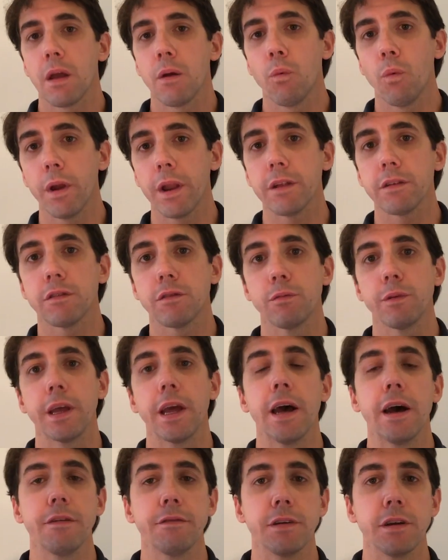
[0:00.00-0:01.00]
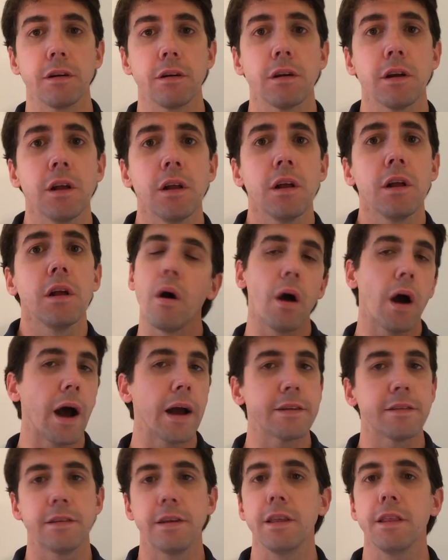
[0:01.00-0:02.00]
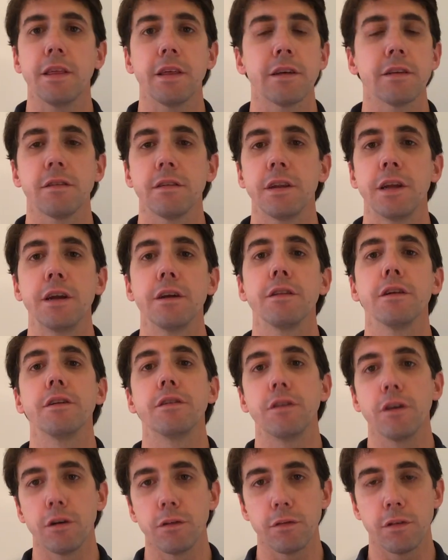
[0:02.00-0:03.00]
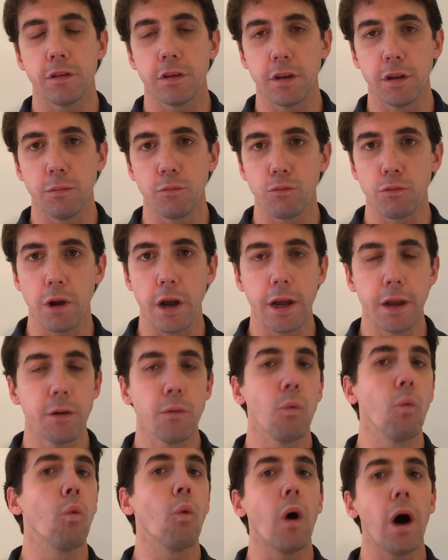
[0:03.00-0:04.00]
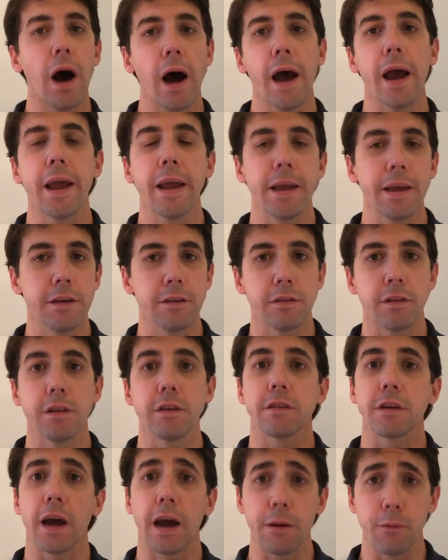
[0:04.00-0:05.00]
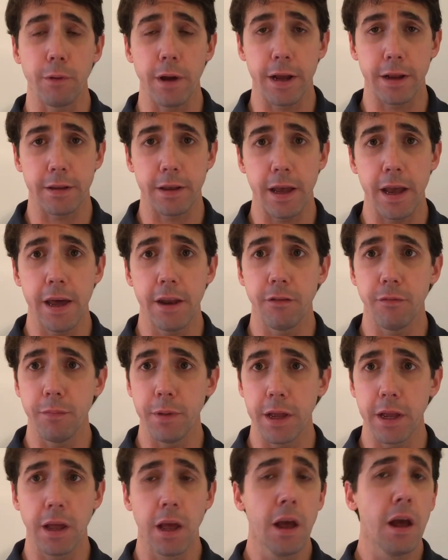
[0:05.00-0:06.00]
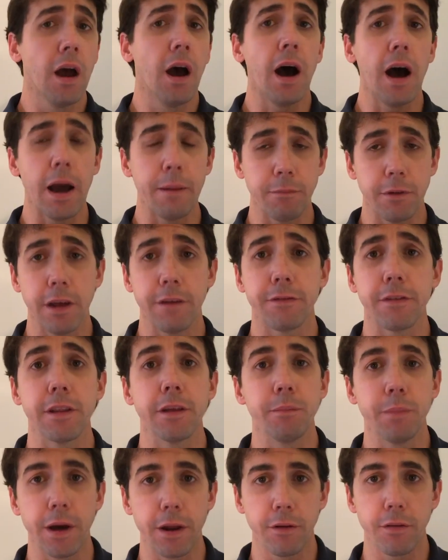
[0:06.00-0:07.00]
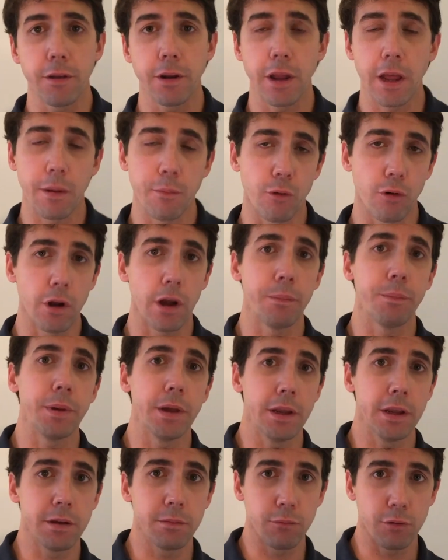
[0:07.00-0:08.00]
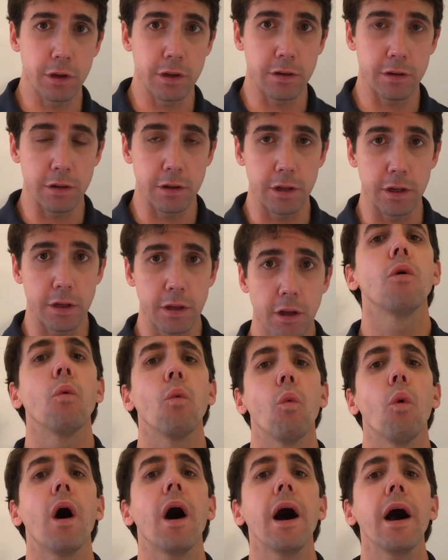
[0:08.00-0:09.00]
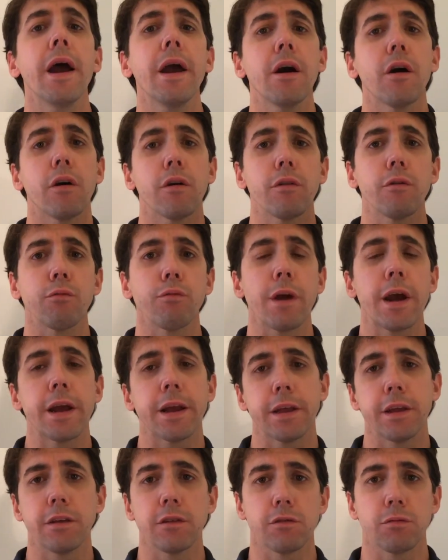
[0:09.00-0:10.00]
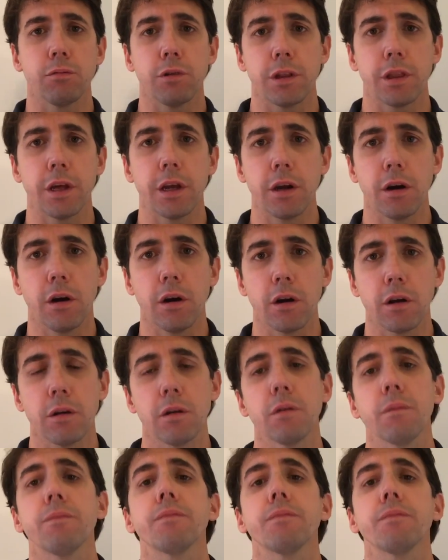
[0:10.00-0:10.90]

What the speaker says: What else do we have here? I see things in here that don't seem right. Why is this guy ranked ahead of me? I'm definitely better than him, or I beat him recently. Why are the rankings what they are?